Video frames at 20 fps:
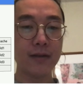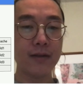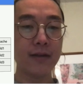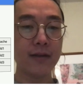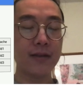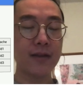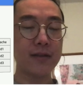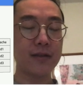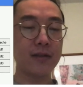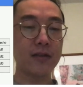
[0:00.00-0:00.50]

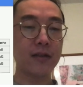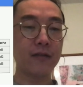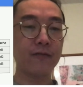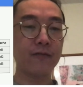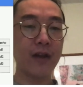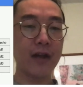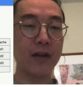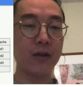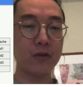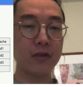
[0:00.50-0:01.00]
This is the
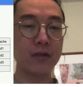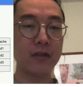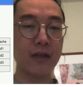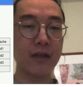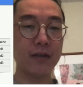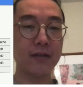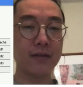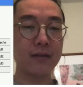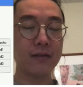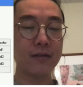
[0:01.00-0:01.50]
final
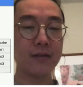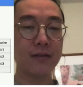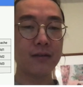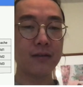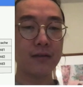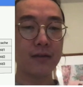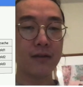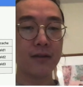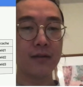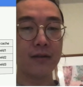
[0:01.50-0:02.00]
state
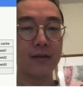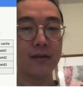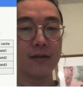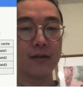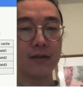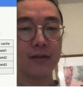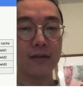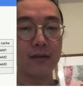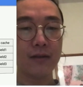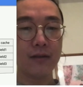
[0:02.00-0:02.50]

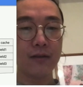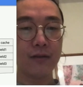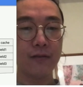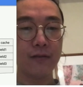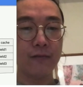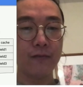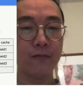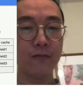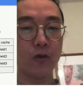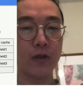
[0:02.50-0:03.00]

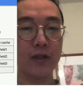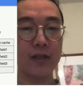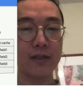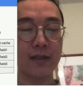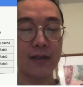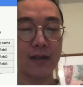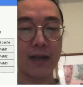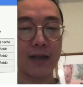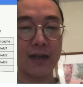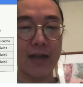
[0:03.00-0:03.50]
for these
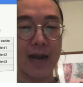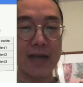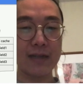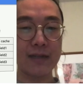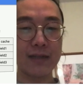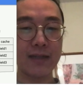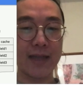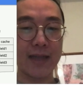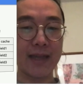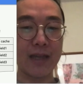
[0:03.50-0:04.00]
inline caches
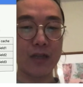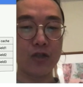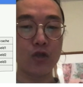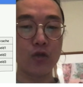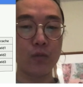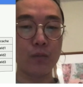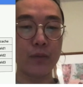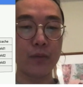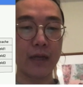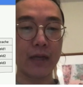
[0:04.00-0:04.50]
that get too
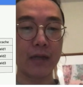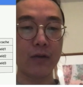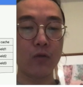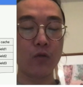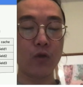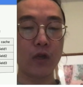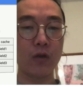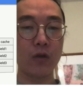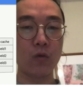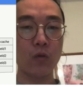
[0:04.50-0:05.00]
big. We
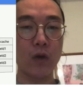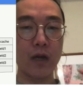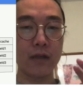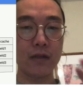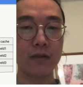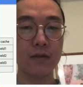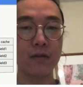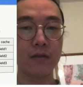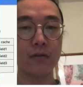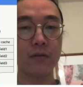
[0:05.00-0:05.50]
don't want
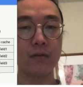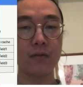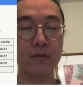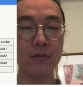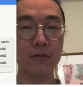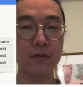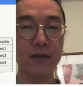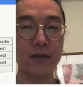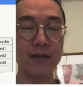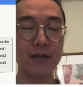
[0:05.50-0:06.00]
to,
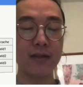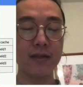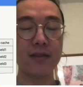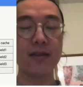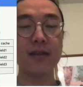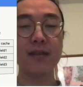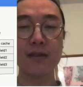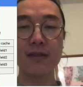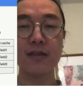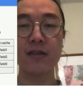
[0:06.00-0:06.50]

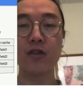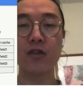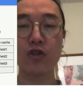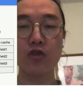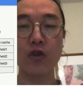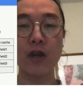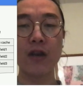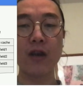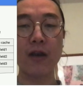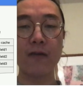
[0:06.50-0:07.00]
this is a
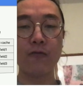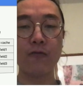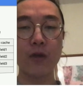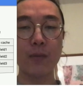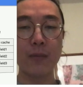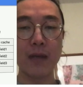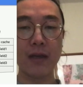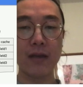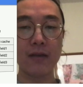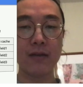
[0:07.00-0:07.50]
trade-off we
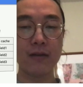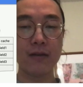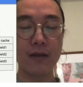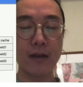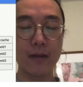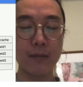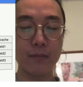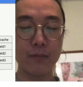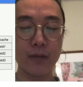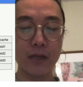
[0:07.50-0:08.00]
made
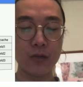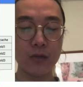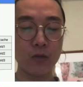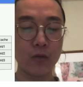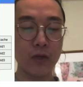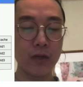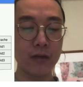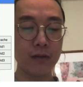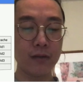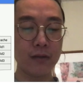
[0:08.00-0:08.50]

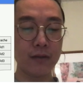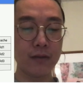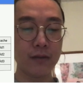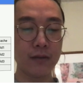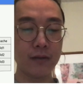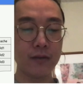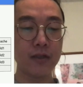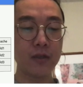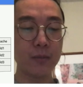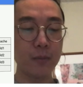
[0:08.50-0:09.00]
between
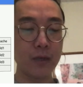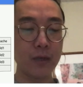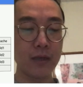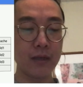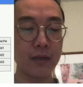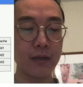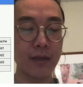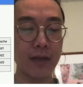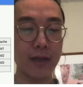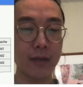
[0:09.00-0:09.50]

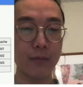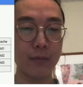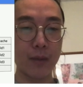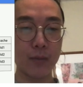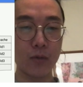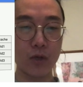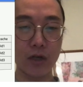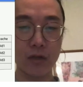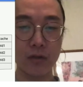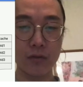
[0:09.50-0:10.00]
speed and
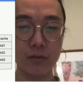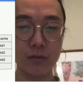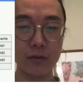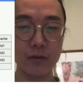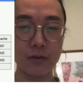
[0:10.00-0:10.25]
memory use.